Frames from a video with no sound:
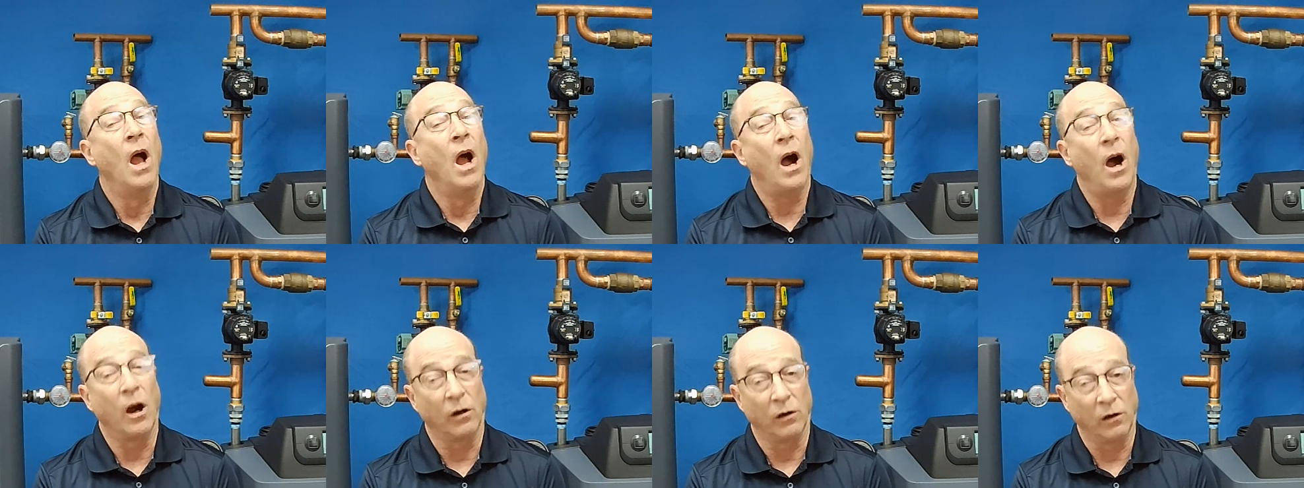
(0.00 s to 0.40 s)

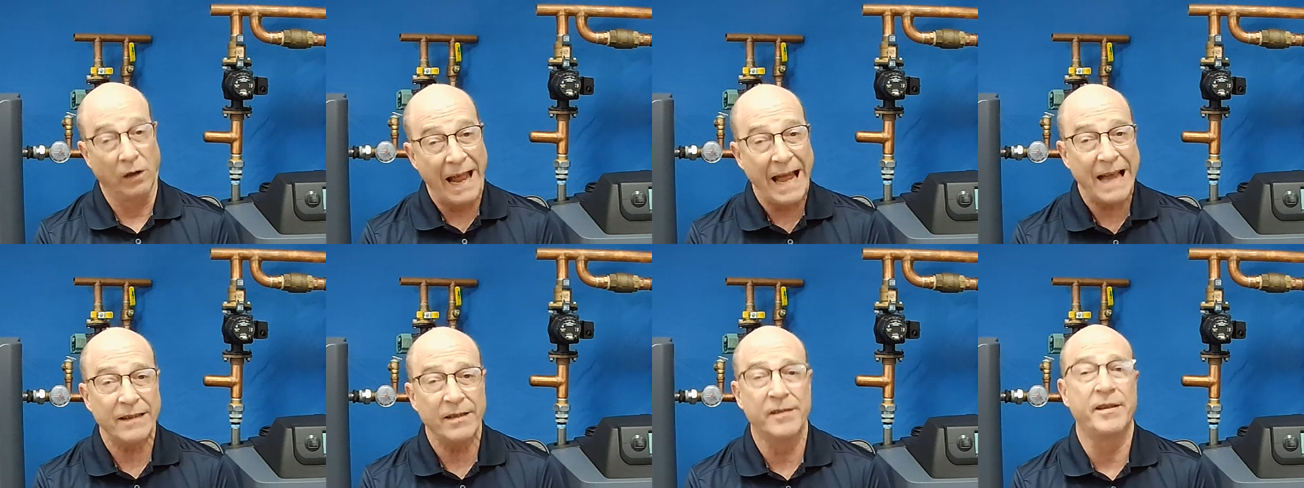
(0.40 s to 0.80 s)
Our
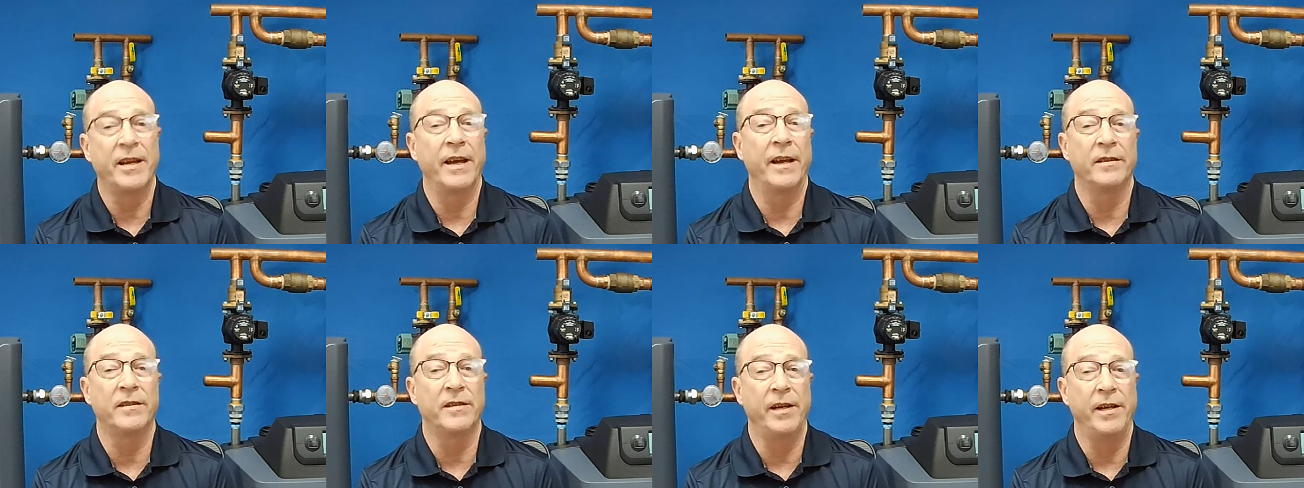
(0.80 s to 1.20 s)
last
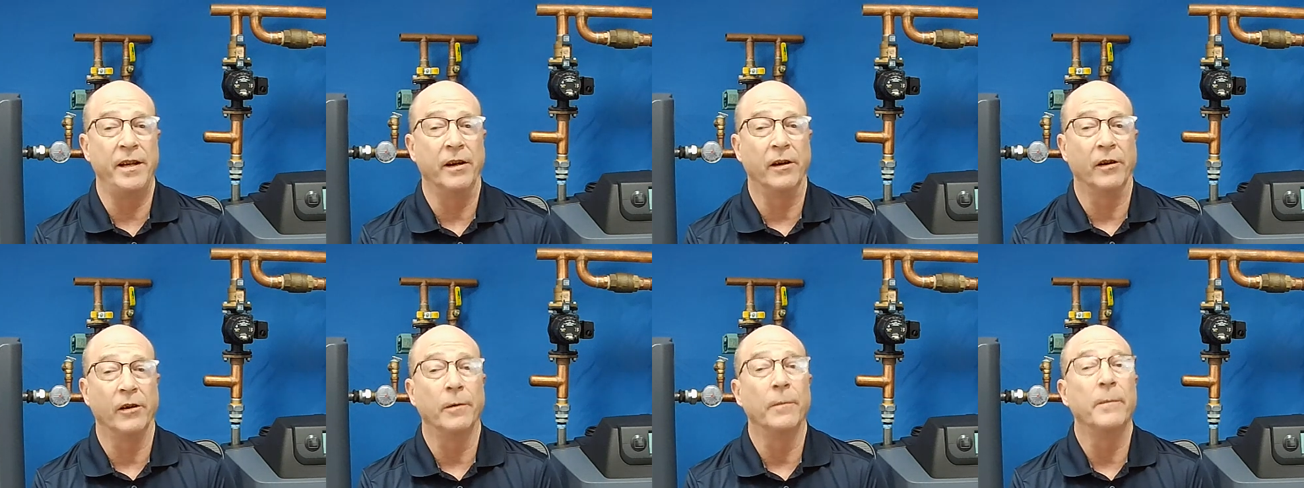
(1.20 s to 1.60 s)
test
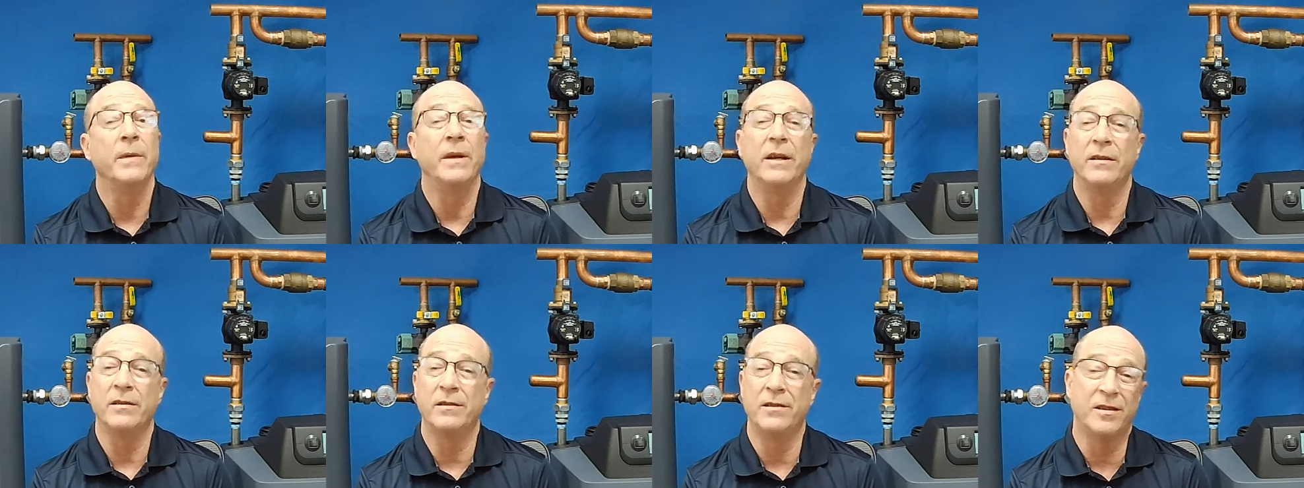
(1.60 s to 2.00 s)
here
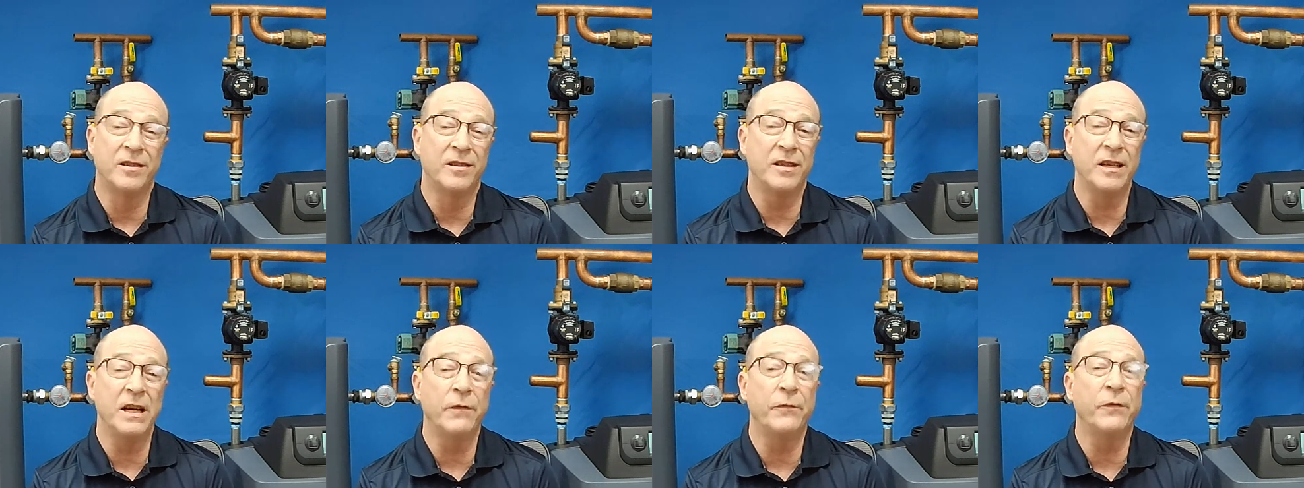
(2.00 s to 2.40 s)
is to
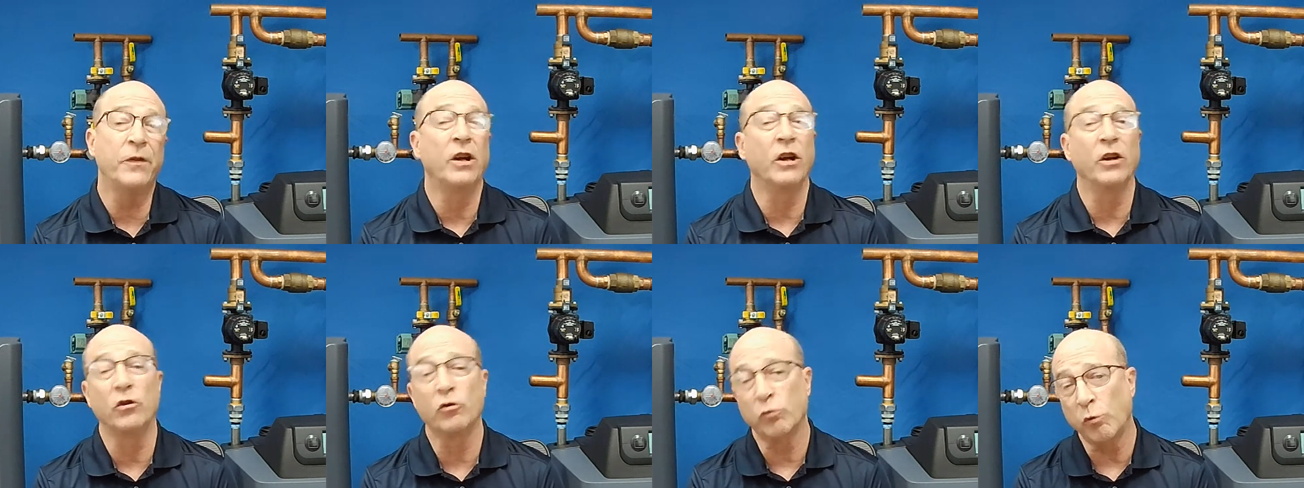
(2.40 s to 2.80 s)
see if the
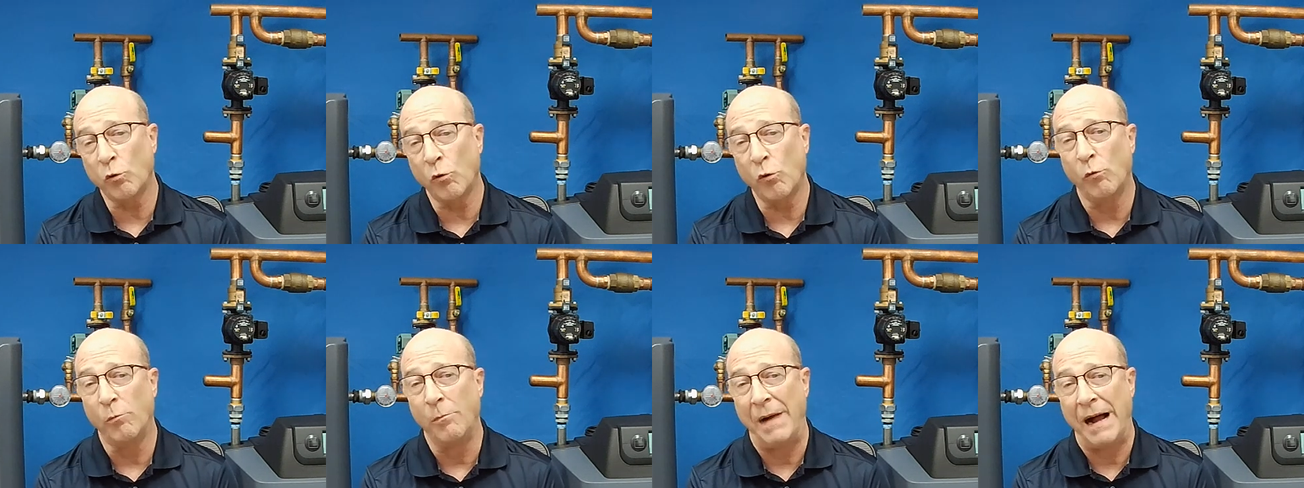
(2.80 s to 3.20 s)

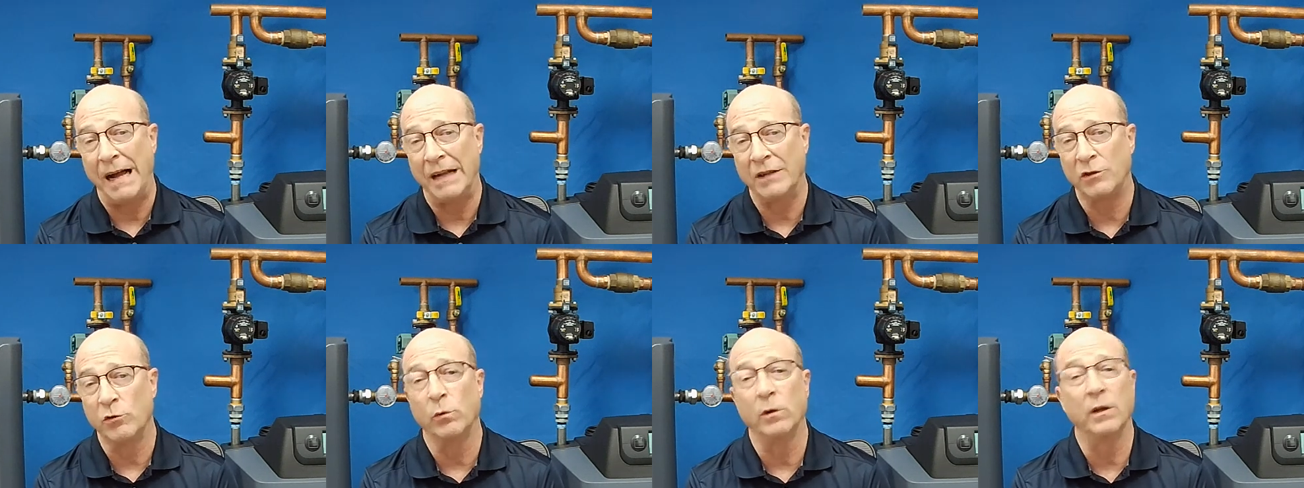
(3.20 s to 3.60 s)
control
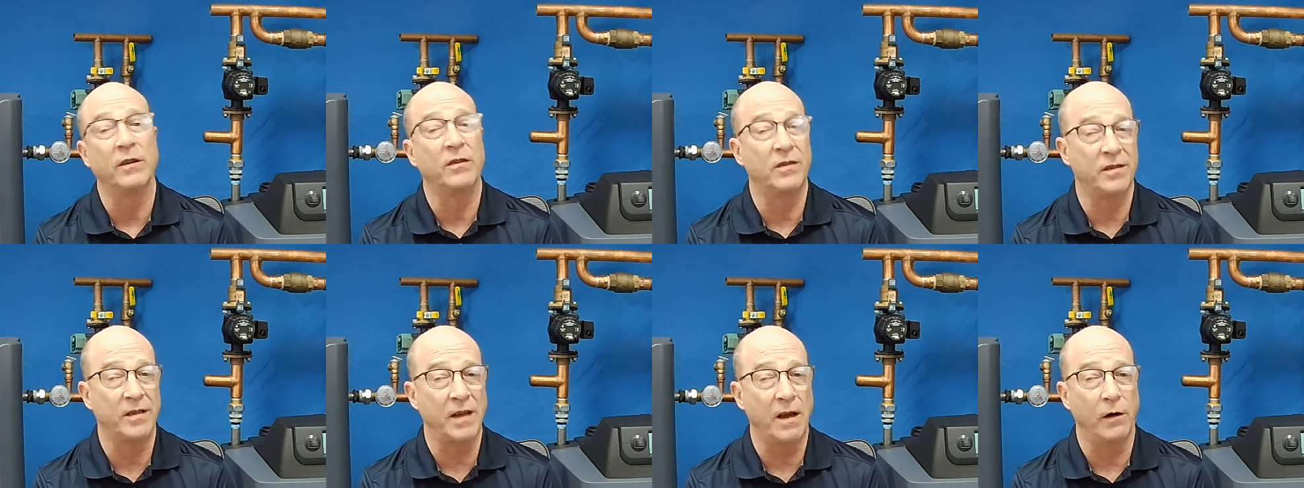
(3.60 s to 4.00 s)
module
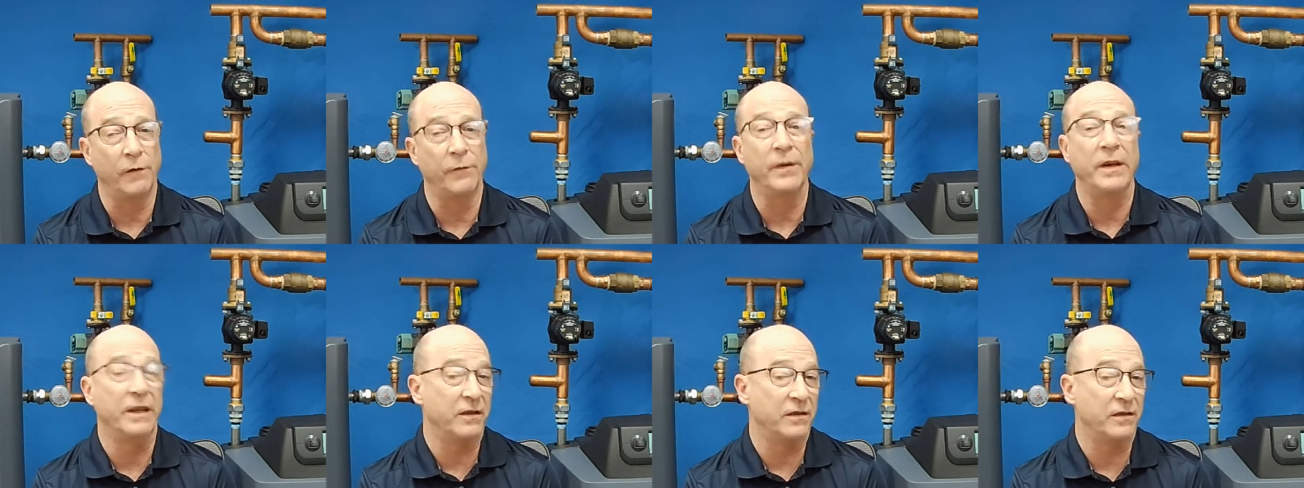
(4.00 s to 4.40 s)
itself
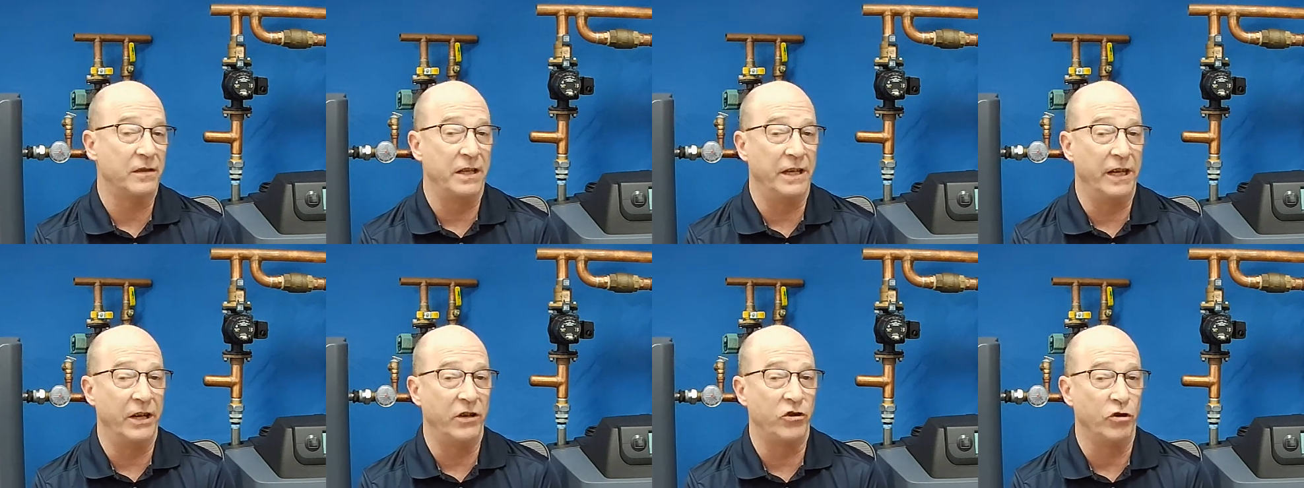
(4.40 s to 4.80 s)
is
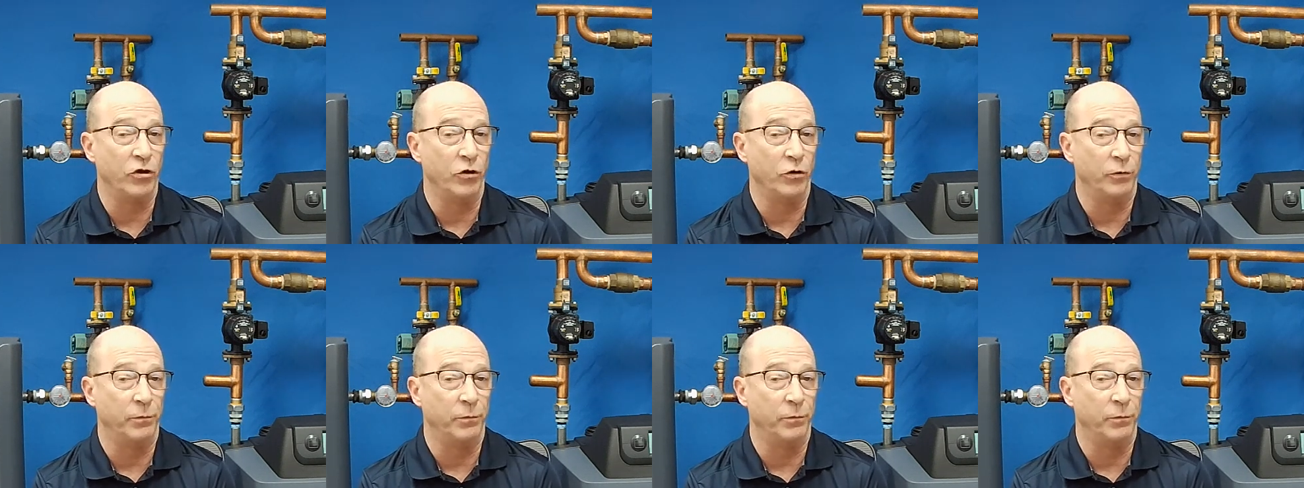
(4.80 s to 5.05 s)
the issue.